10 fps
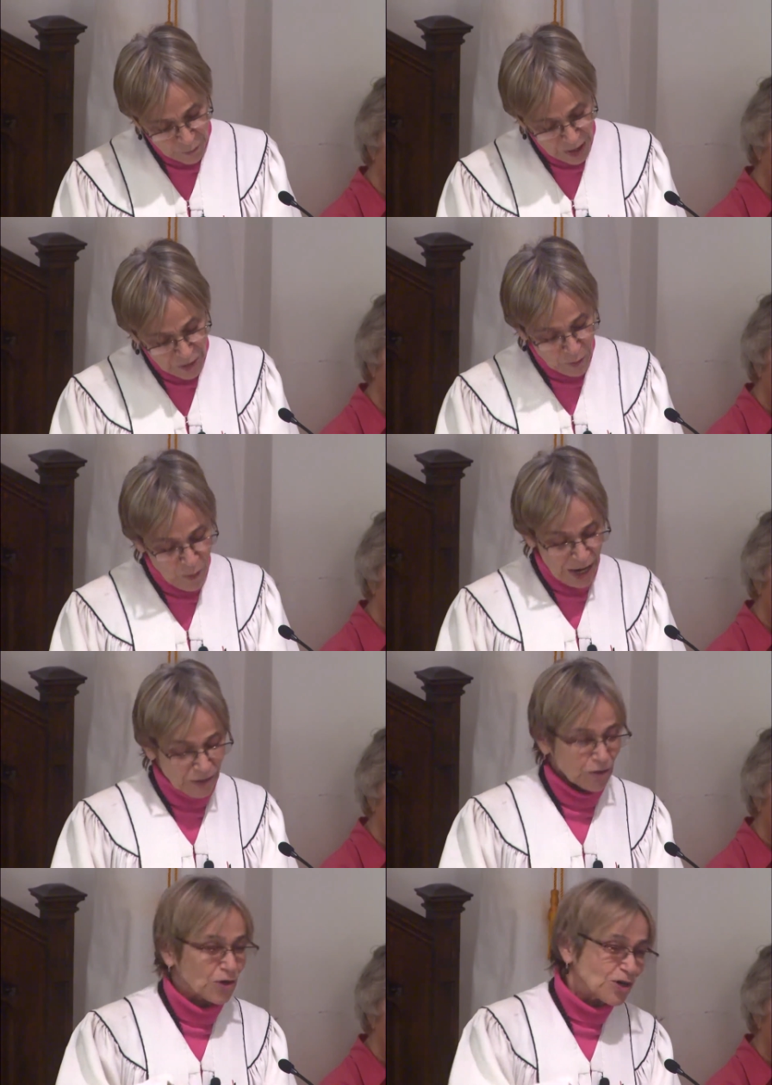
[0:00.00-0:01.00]
whether
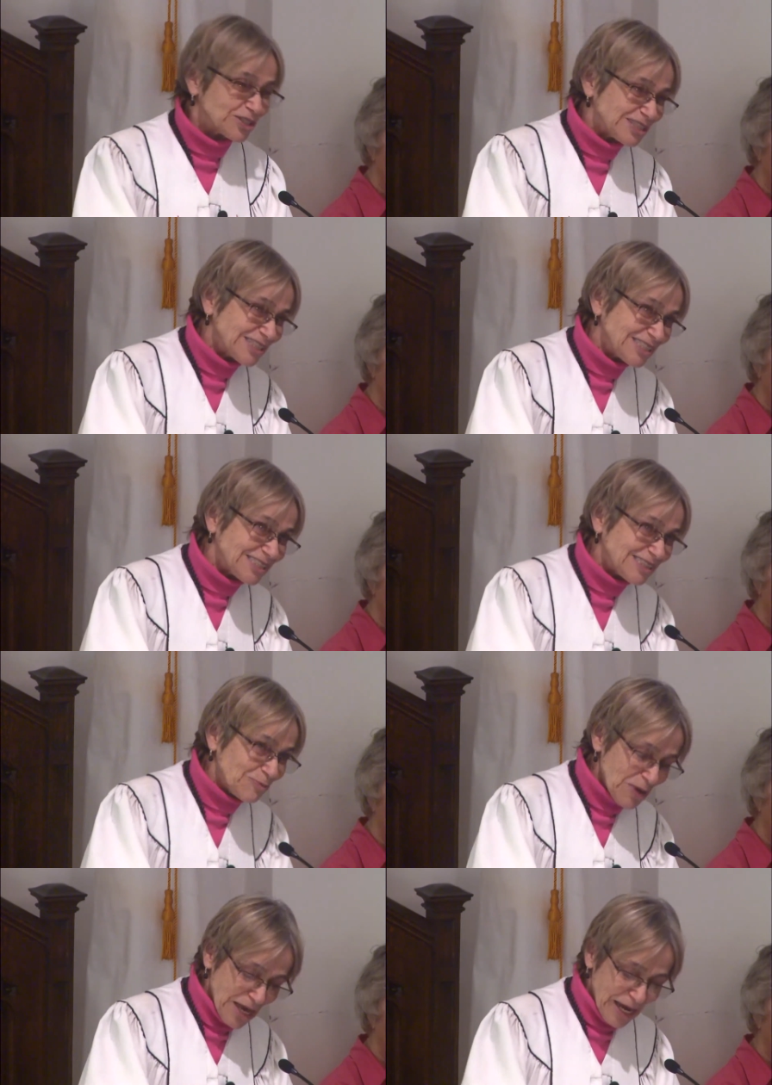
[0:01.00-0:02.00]
one curses the
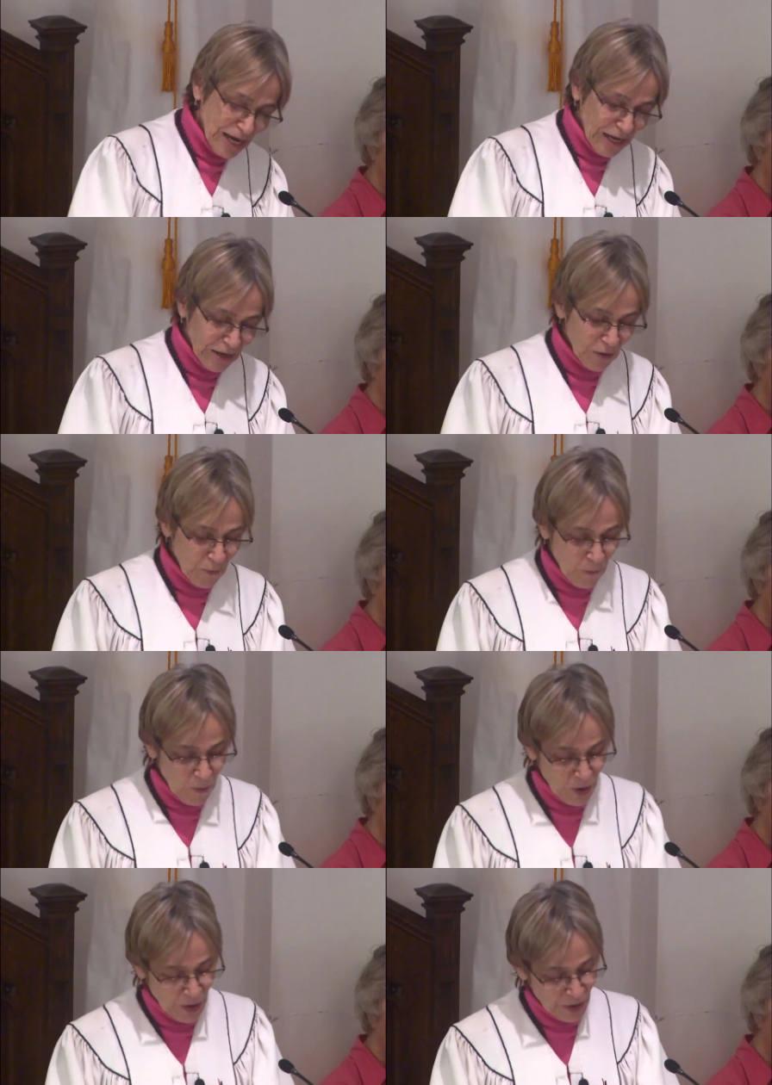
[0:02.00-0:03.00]
pain
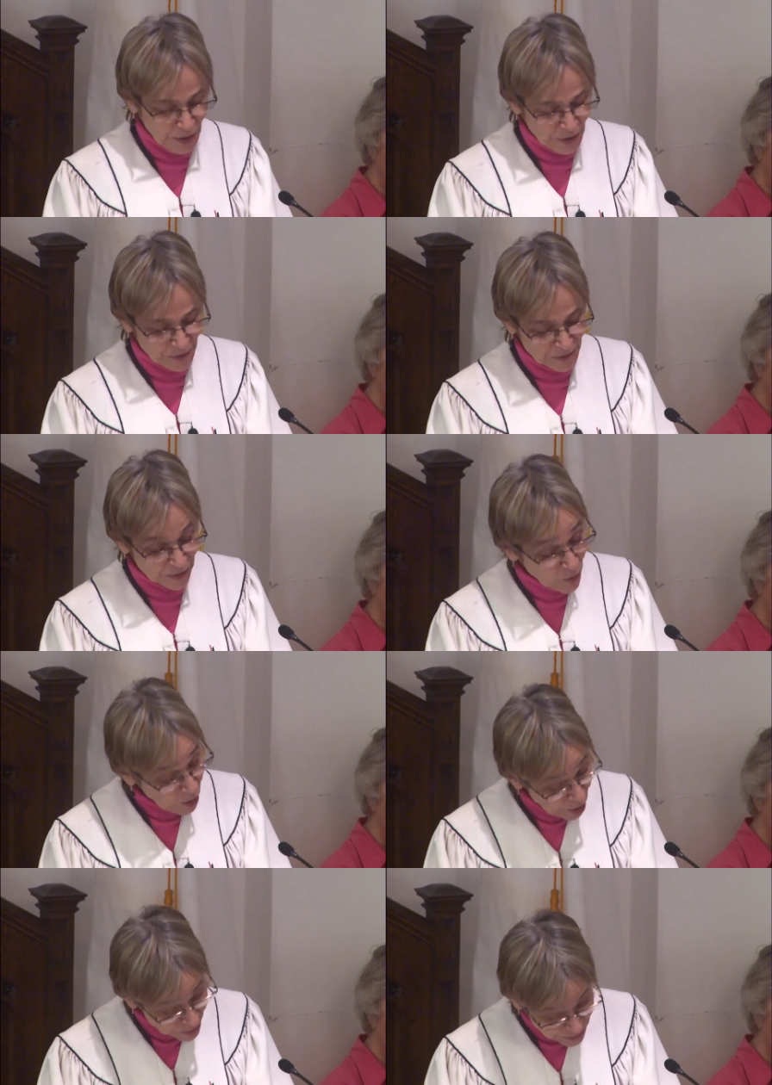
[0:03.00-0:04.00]
or the
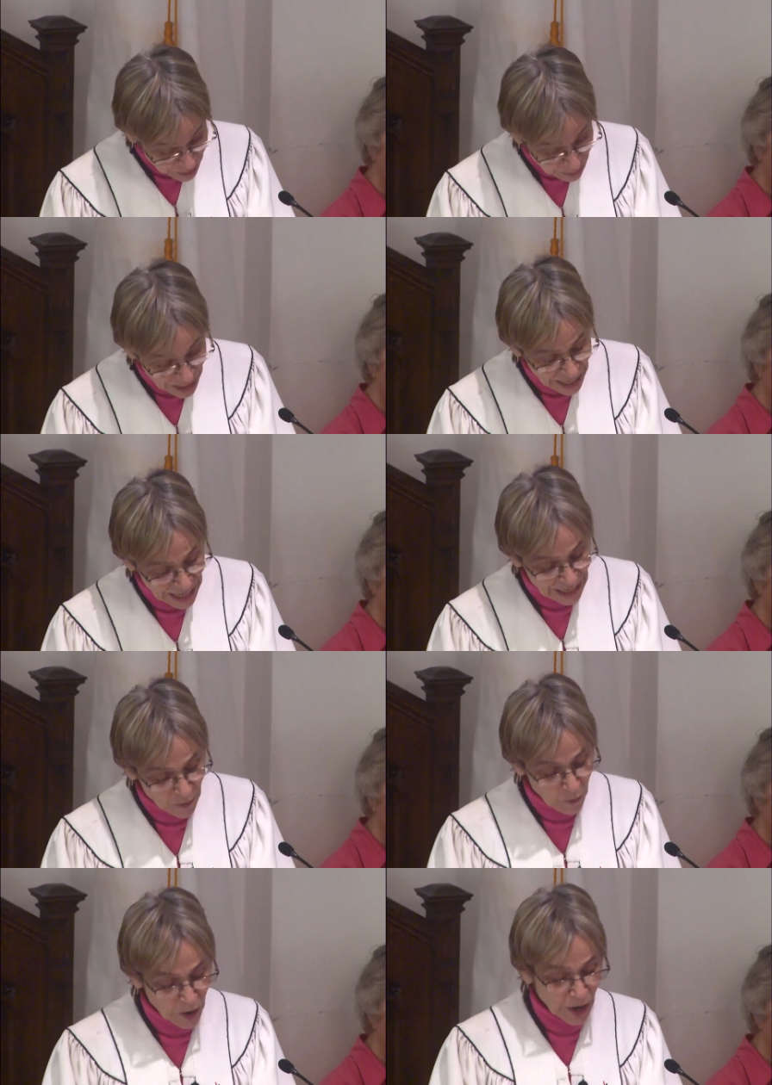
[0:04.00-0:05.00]
cause of the pain
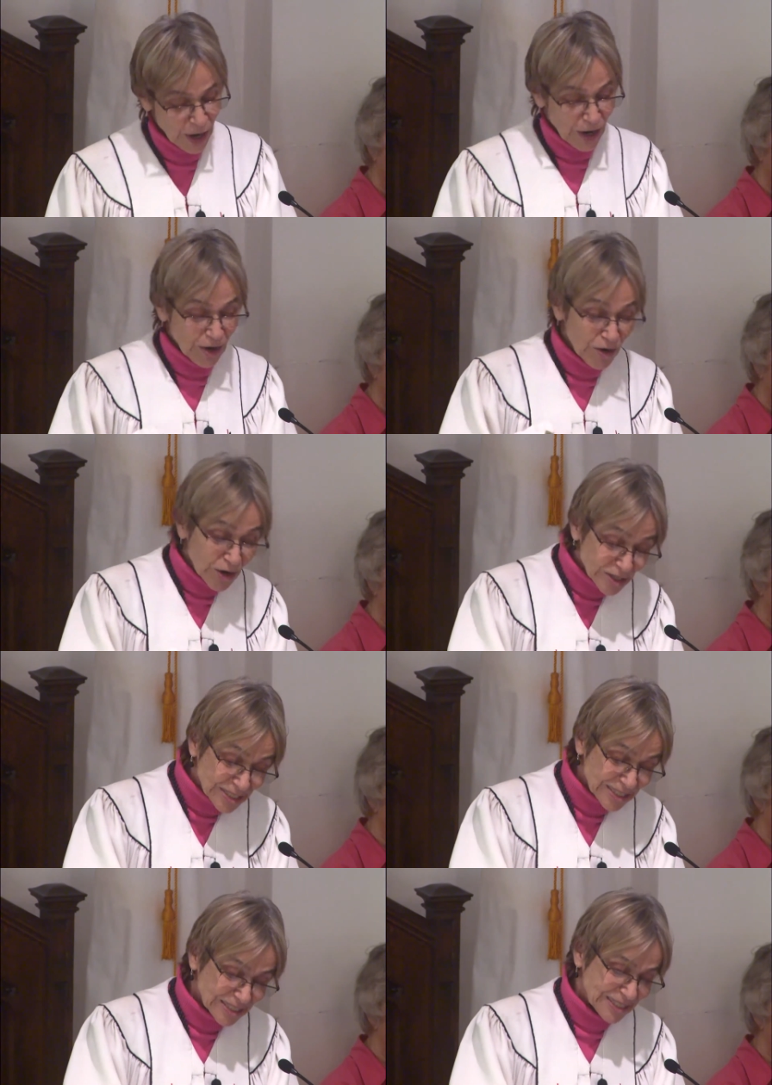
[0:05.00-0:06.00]
or
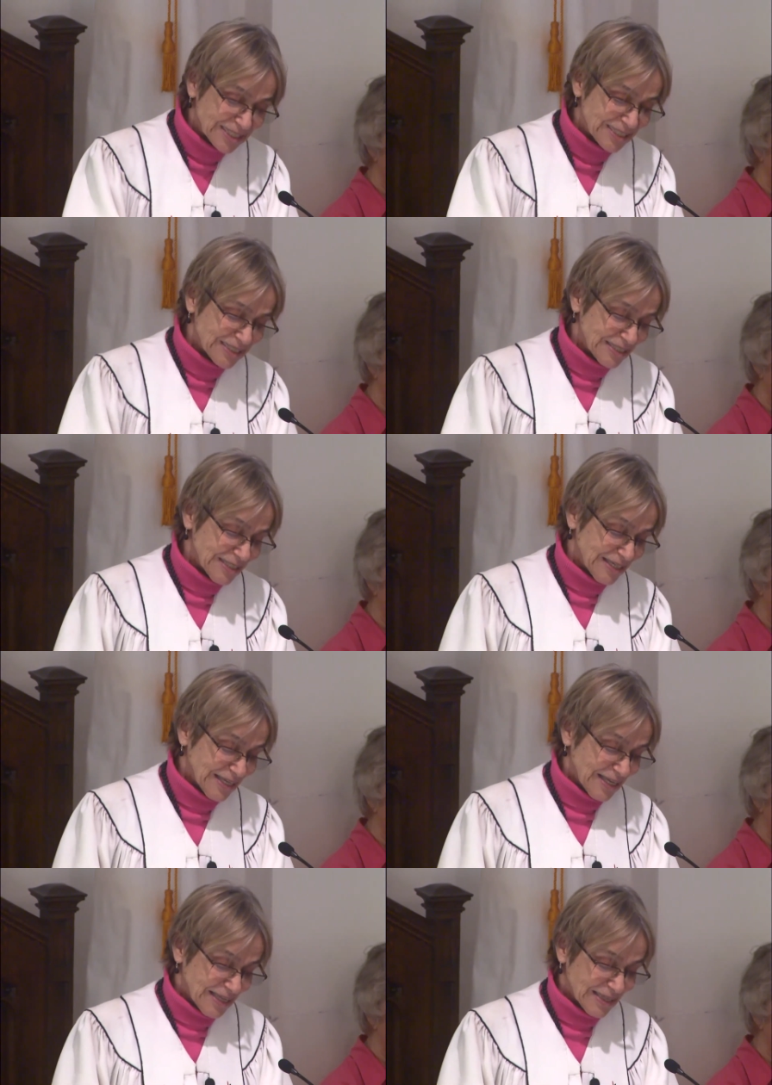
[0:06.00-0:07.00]
nurses
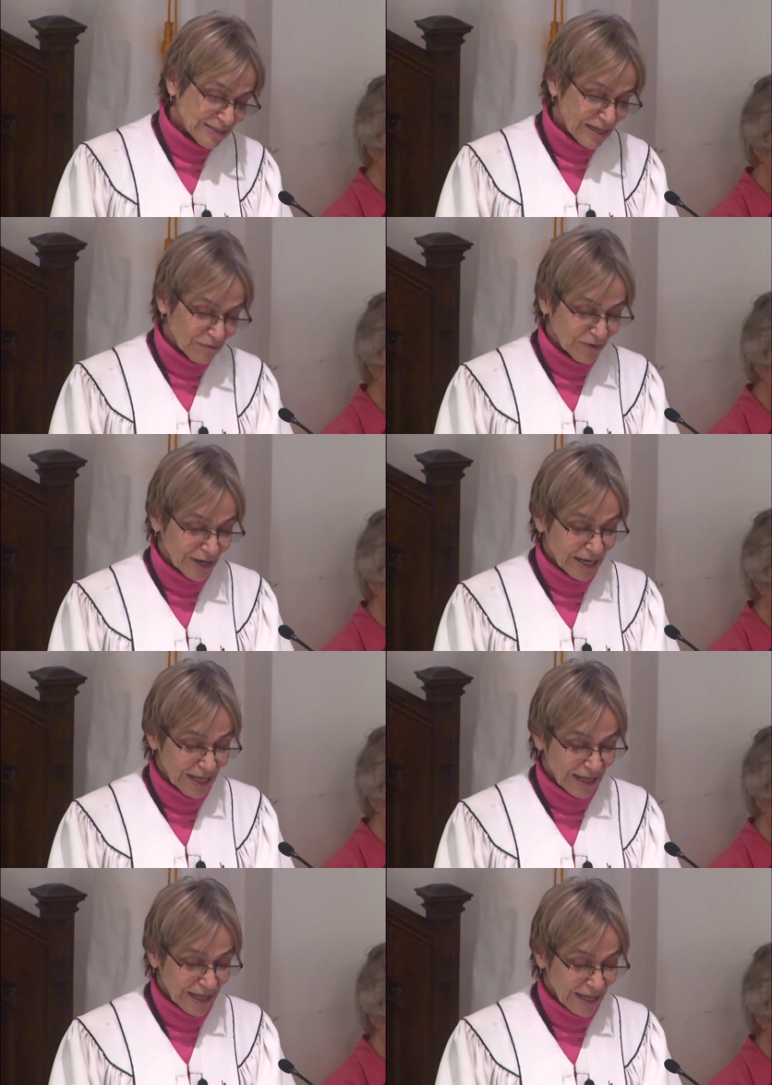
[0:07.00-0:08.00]
the suffering,
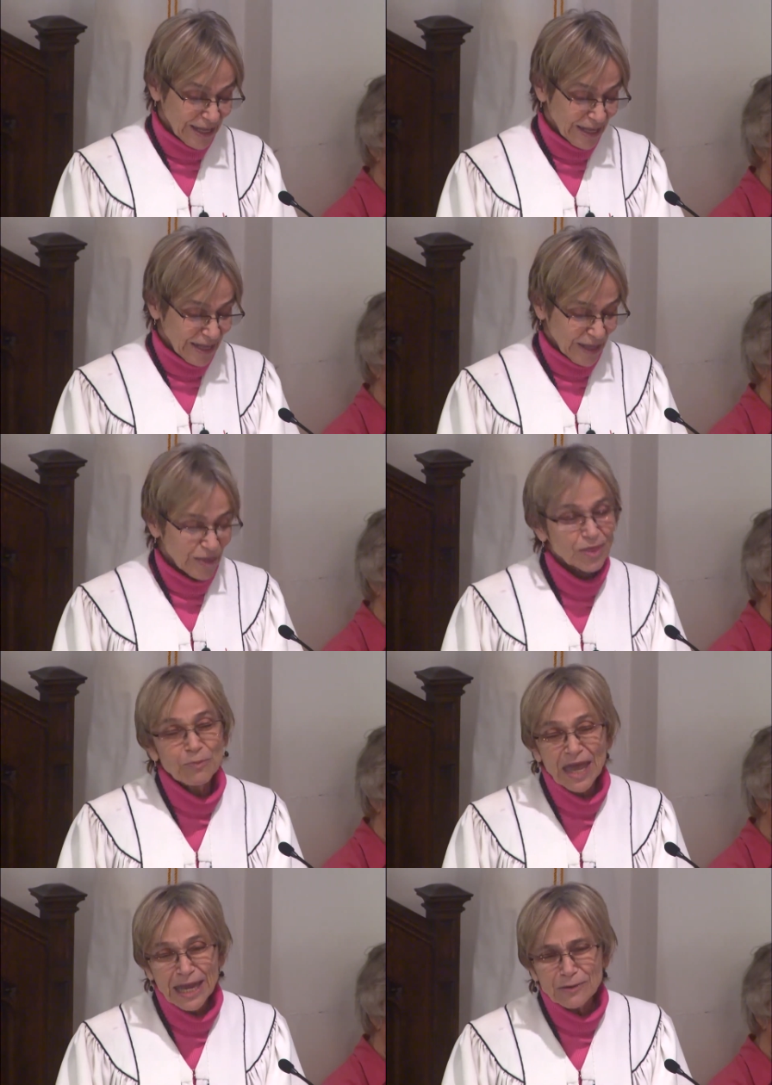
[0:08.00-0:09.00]
the
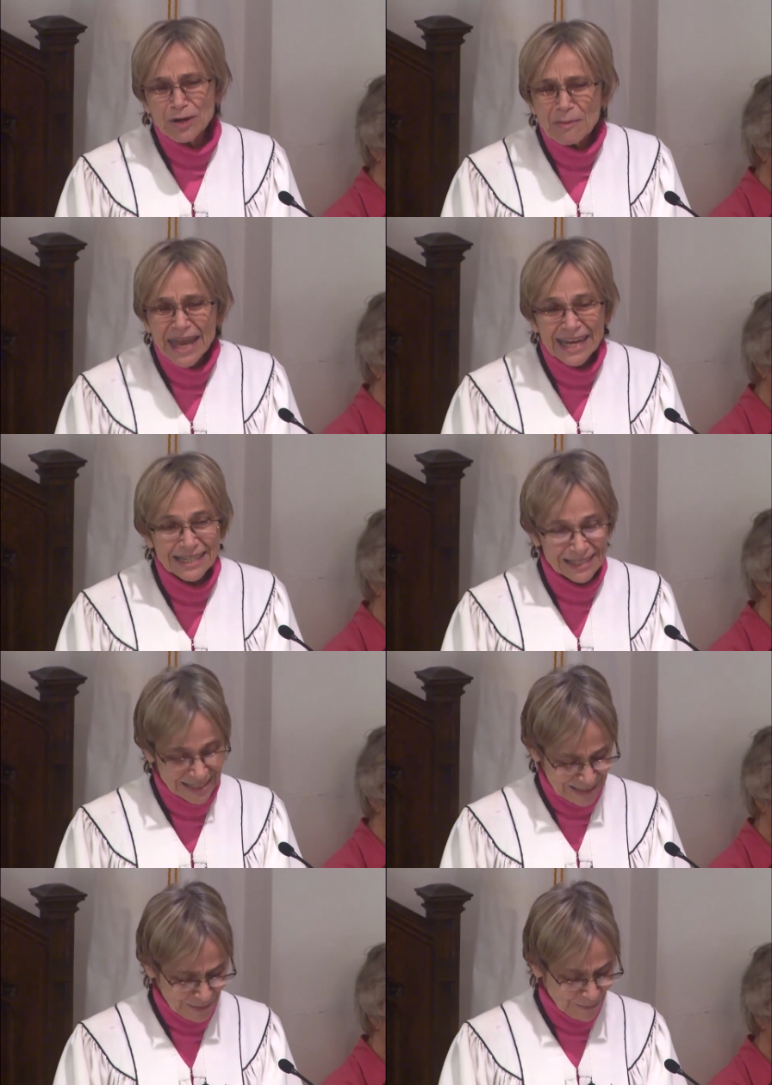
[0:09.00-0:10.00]
pain
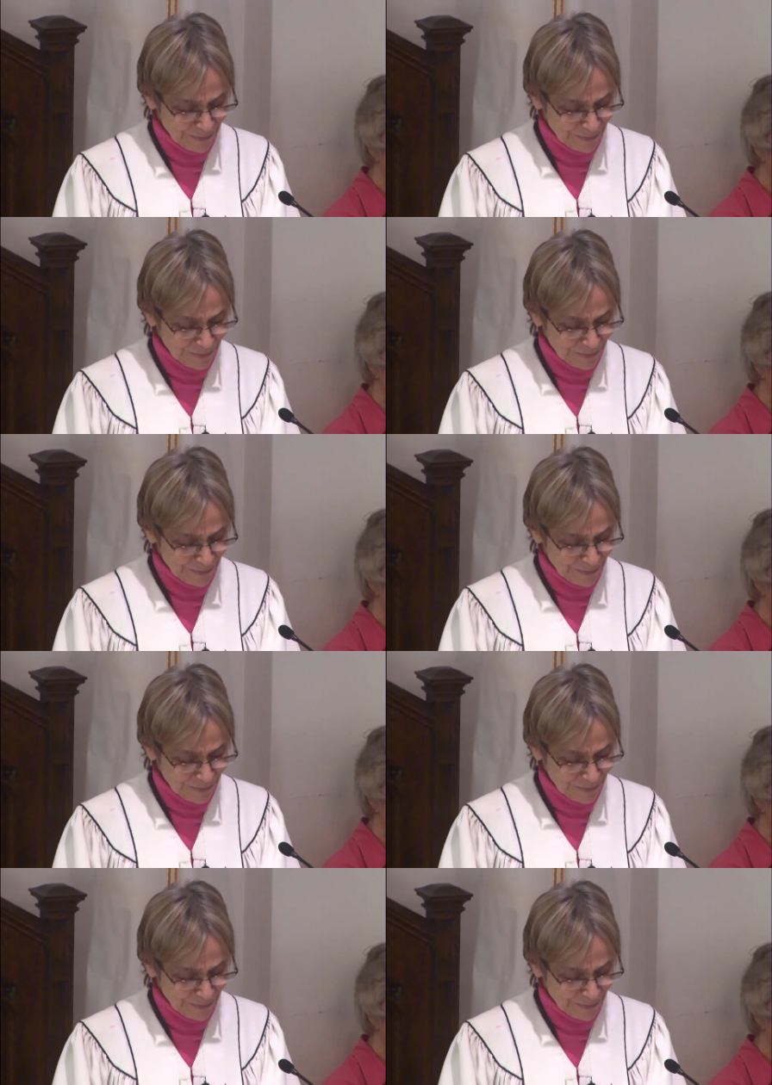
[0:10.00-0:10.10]
remains.